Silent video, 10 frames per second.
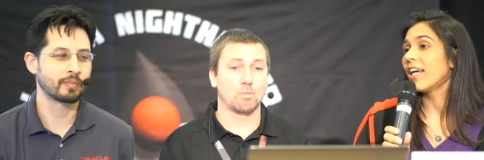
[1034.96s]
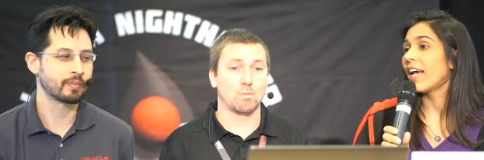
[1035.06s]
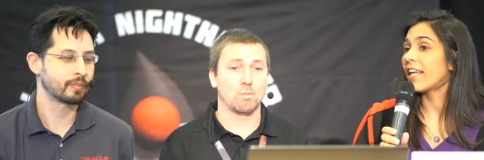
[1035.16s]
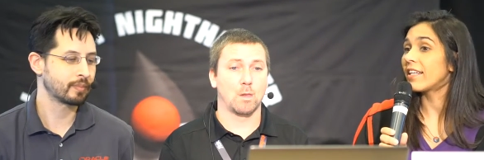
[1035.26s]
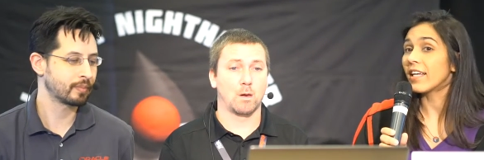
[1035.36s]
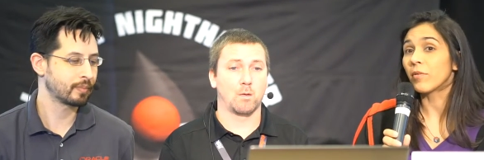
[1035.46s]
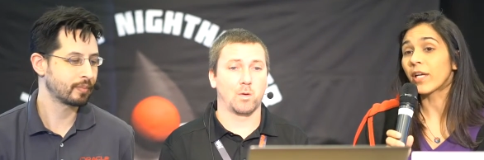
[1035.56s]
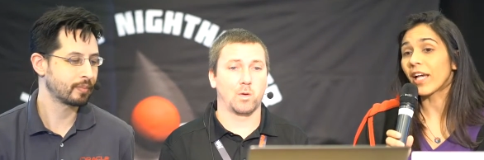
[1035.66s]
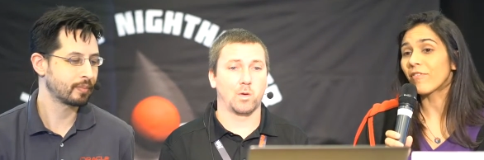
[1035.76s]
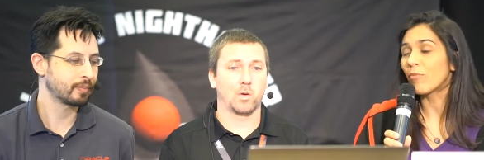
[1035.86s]
Speaker 1: and we
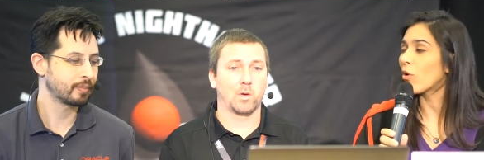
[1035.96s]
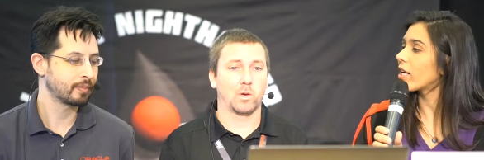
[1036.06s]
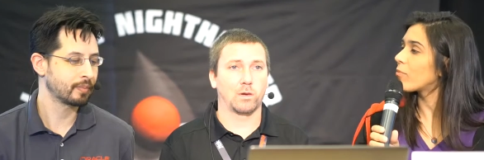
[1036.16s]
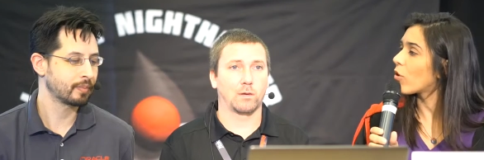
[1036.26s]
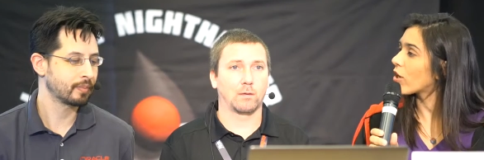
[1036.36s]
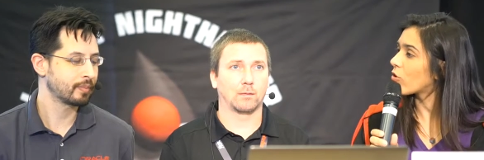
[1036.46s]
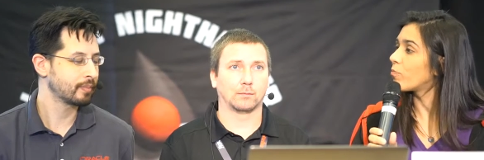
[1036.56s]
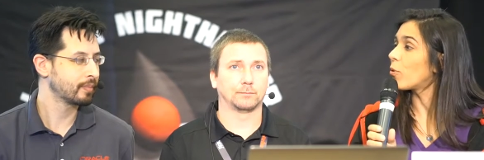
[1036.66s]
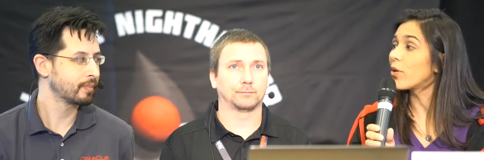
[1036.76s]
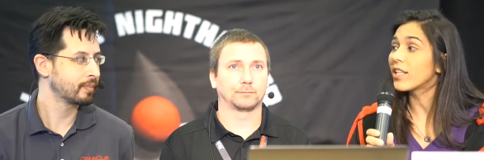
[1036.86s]
have more and more
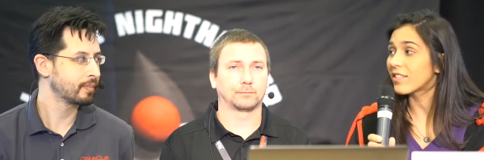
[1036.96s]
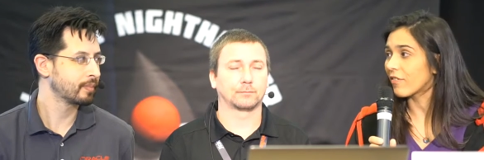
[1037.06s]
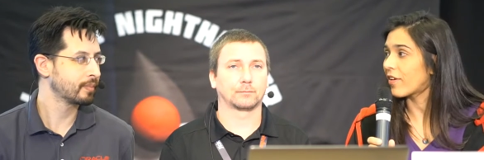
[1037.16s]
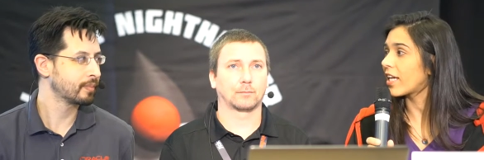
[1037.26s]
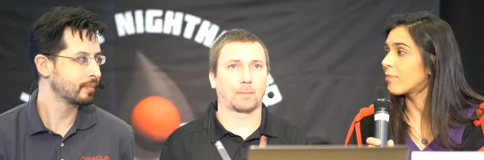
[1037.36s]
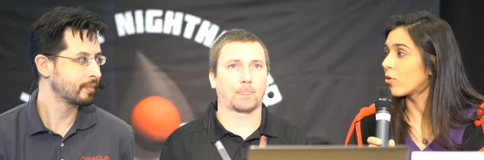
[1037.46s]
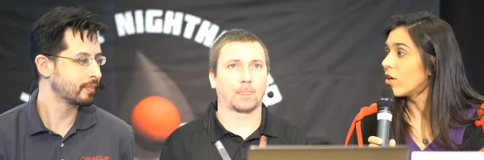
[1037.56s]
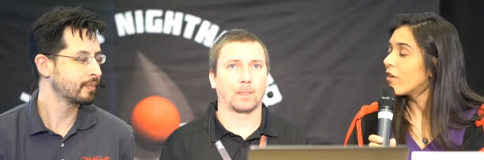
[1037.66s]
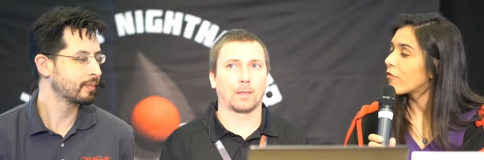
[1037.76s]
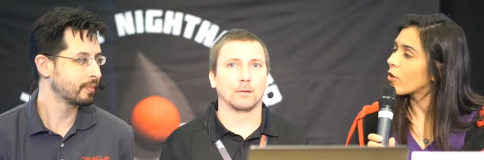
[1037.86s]
components available
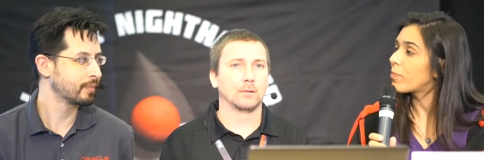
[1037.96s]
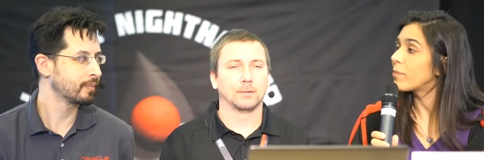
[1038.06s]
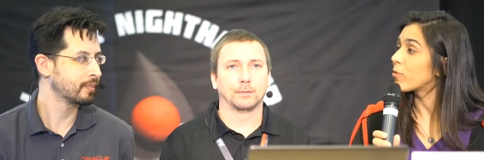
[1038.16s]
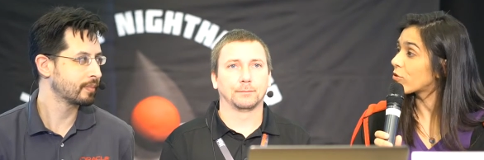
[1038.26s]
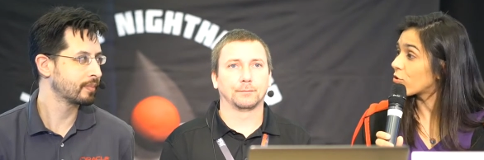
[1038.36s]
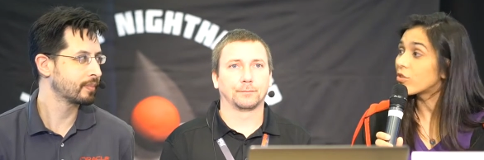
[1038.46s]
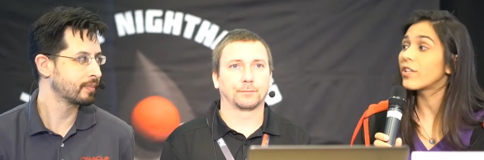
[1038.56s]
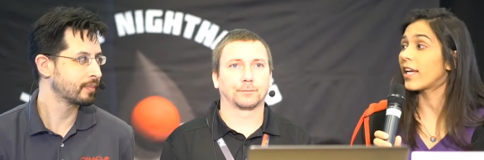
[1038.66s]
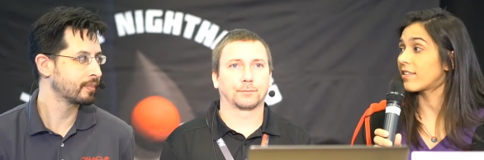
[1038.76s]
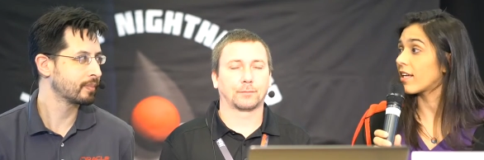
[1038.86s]
for people to
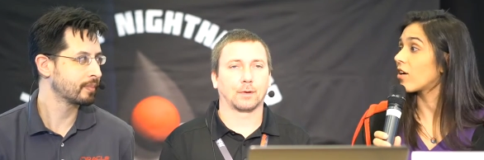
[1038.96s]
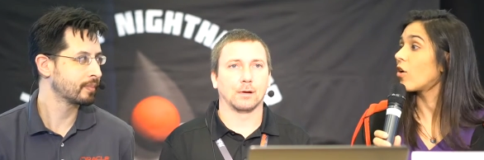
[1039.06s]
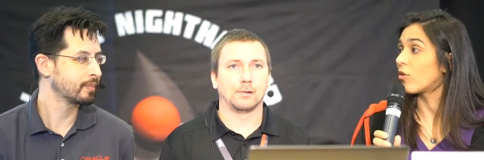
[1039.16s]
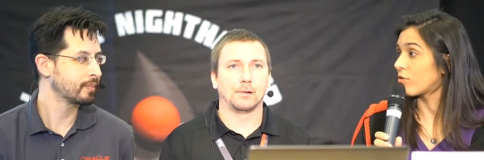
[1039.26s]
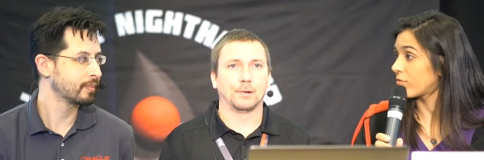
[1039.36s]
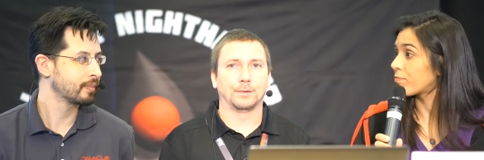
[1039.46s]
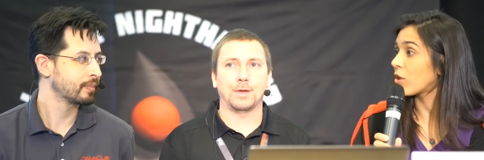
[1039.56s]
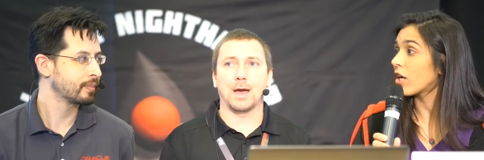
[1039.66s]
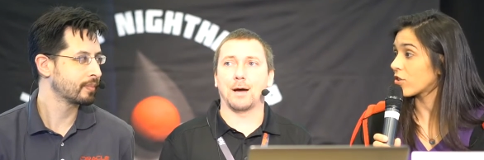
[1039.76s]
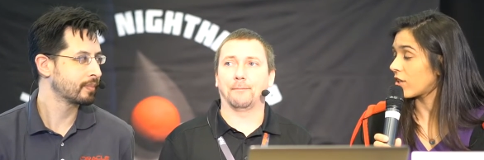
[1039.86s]
create their own
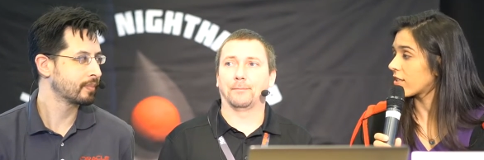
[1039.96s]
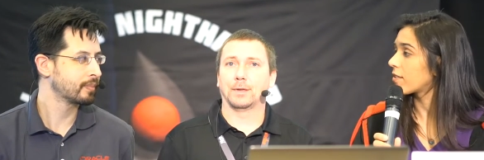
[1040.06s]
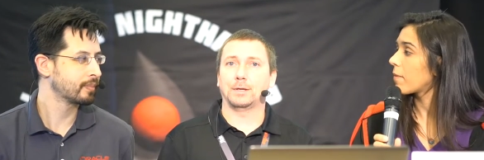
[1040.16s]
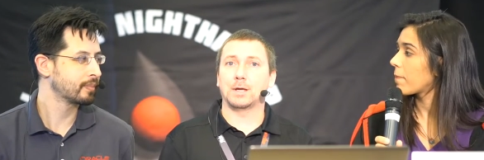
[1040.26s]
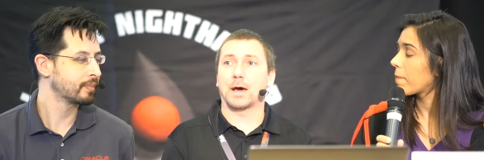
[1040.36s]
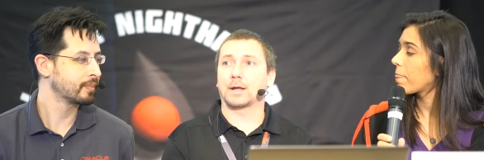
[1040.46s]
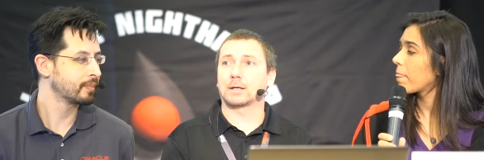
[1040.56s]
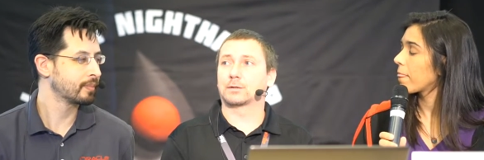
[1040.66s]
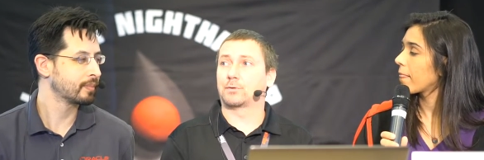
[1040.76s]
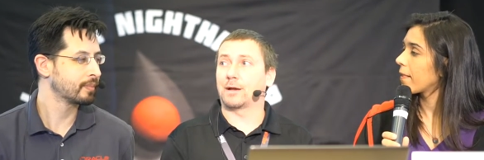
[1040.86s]
project.
Speaker 2: Yeah. Yara's
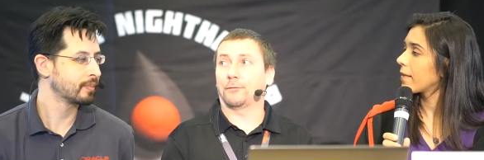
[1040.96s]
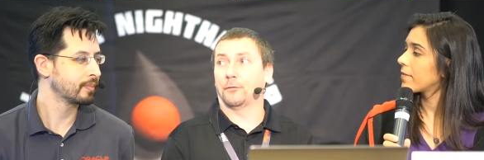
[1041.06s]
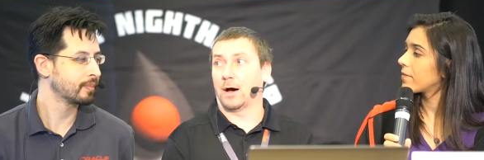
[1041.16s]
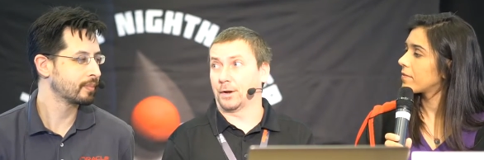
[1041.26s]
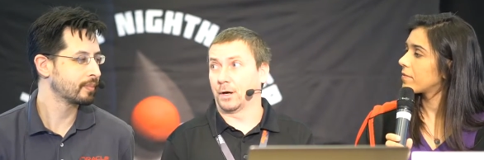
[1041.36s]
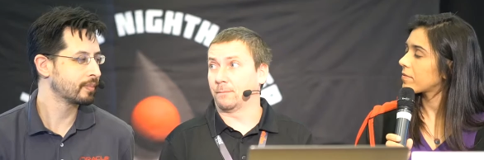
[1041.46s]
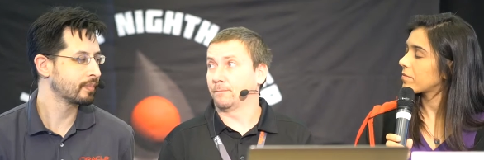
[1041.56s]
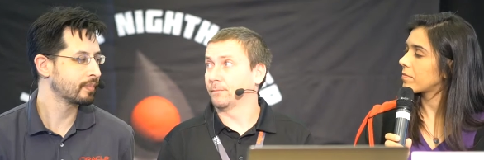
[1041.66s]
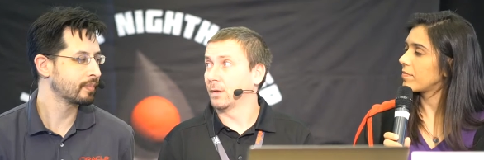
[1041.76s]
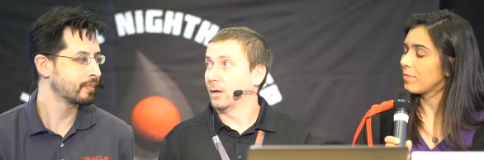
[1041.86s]
grandfather,
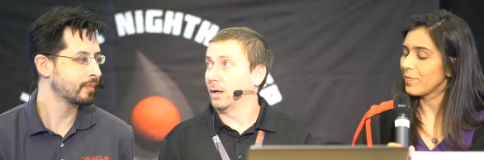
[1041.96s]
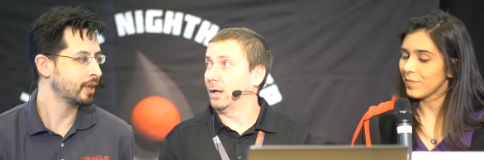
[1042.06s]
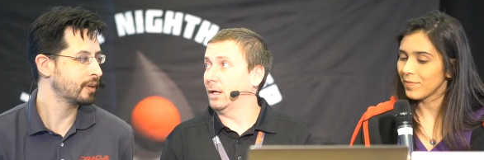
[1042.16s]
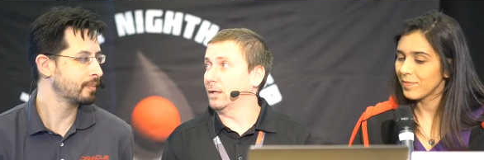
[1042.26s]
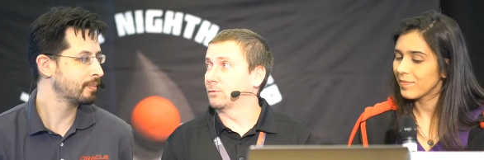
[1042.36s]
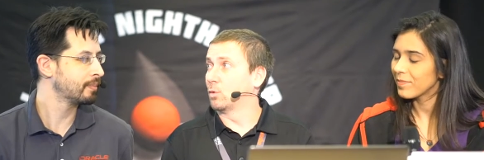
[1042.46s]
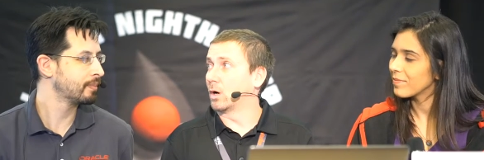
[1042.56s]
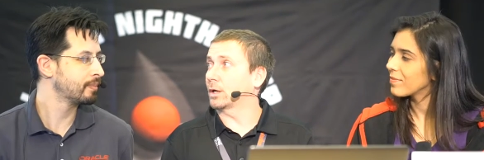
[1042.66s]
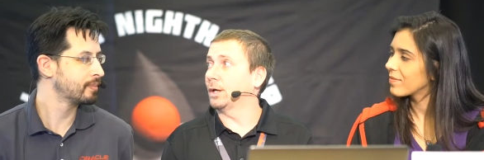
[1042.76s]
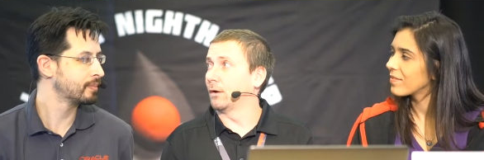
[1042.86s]
yeah. he is
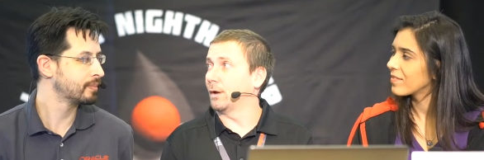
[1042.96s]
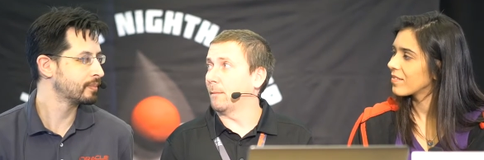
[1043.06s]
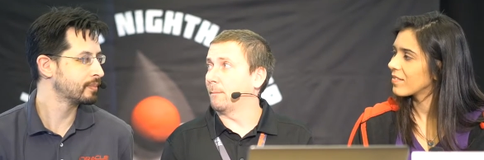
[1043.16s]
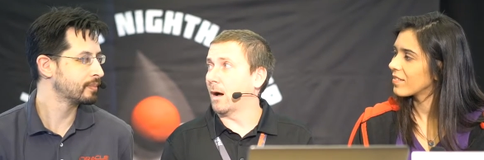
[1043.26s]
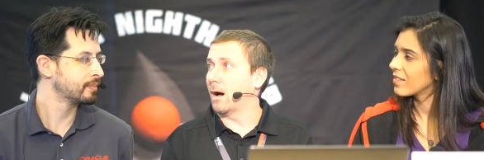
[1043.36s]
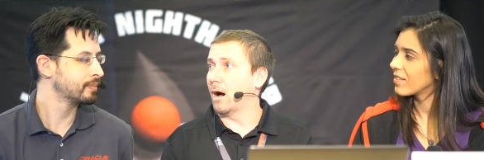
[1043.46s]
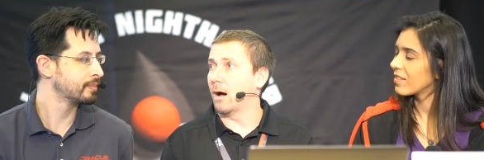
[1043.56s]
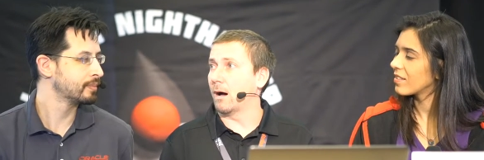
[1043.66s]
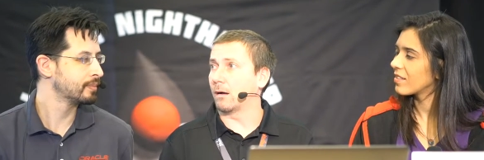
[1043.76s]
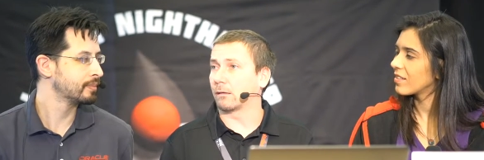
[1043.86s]
working on a, a,
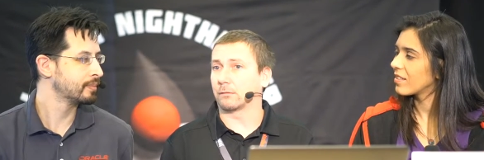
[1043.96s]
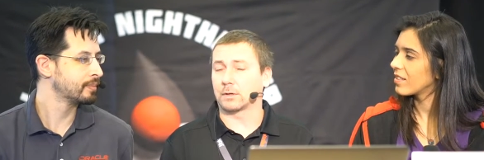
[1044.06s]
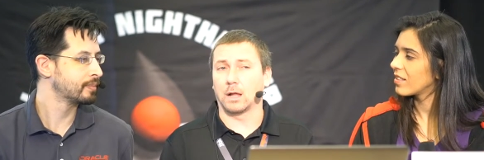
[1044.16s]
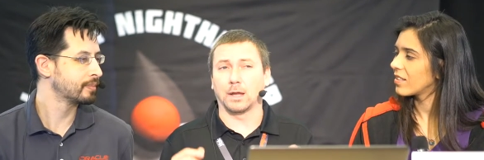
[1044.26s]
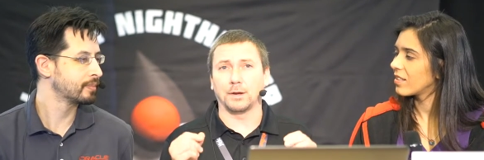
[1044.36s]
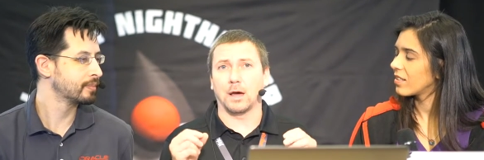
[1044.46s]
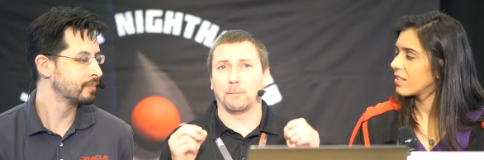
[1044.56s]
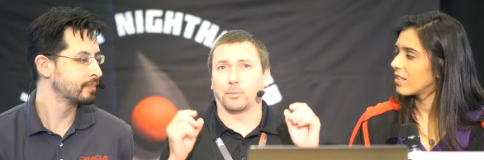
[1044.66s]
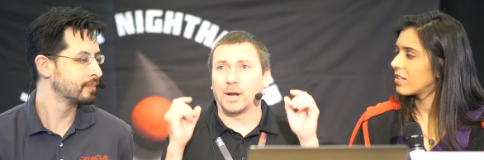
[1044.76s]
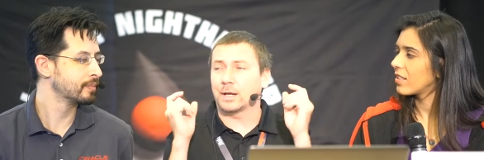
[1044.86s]
a called a
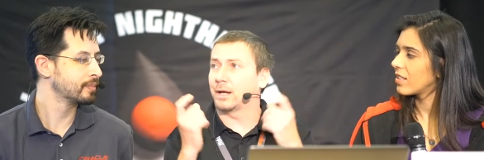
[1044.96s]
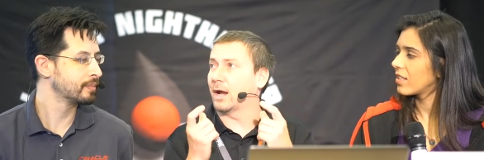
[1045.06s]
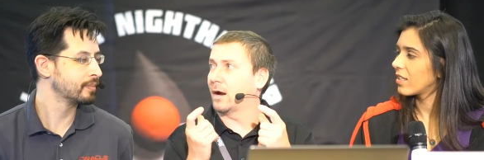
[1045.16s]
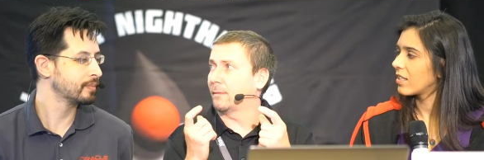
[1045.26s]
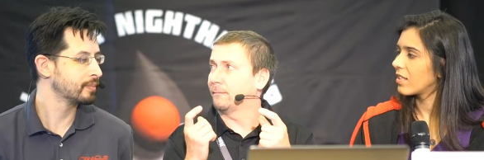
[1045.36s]
brain care.